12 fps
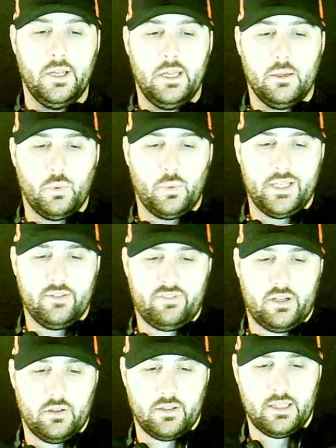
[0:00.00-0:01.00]
But we did
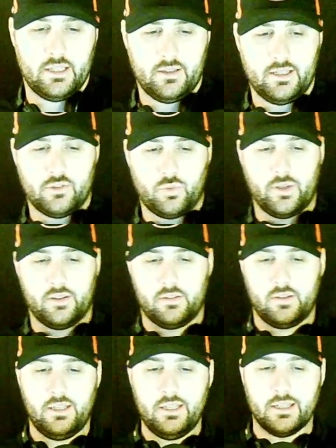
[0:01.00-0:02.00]
fall again in that
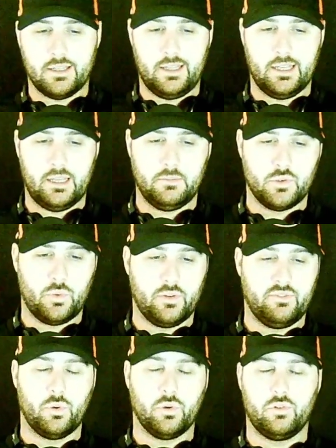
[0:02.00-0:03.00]
2010 game,
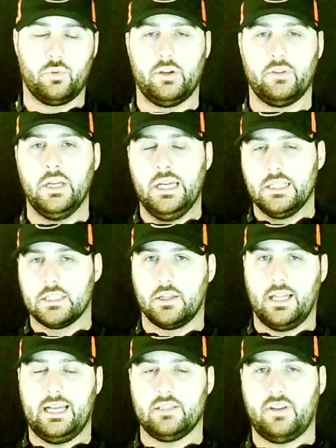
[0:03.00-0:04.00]
24-12. So the
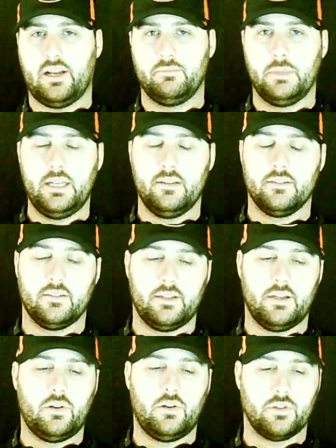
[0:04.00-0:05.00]
last 5 meetings, the
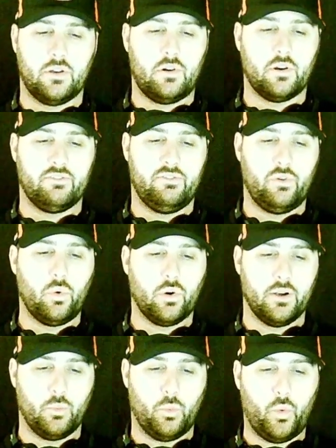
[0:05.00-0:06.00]
Dogs are
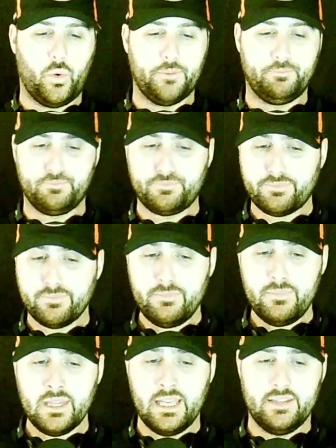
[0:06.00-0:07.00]
4-1
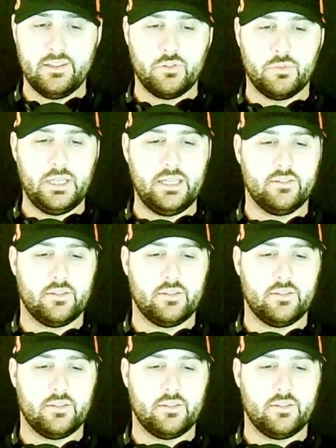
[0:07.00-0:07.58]
in those meetings.